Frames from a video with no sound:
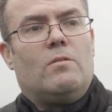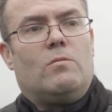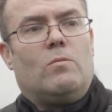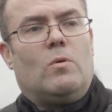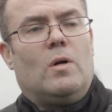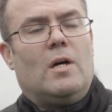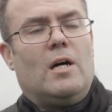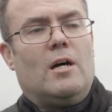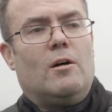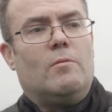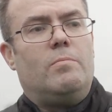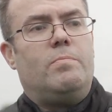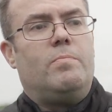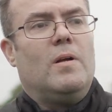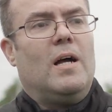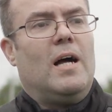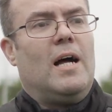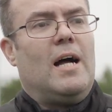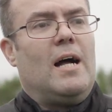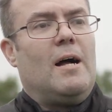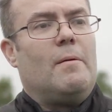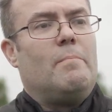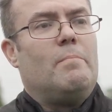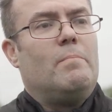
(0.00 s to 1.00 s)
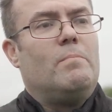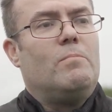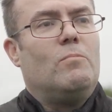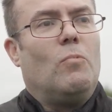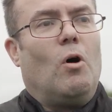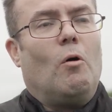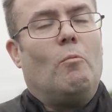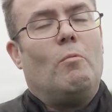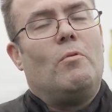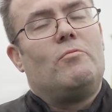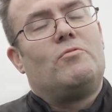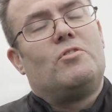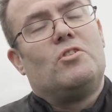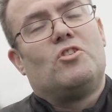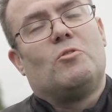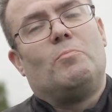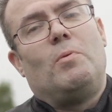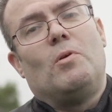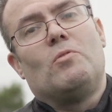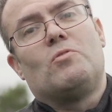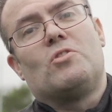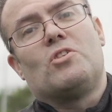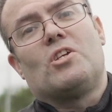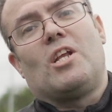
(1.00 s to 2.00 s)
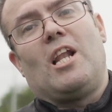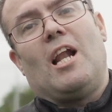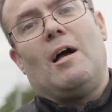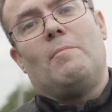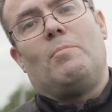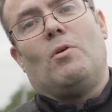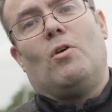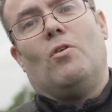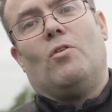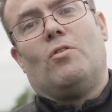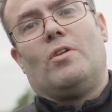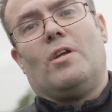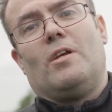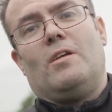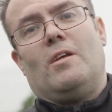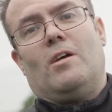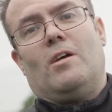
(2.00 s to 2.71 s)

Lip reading: Well, what, with the supporters club or the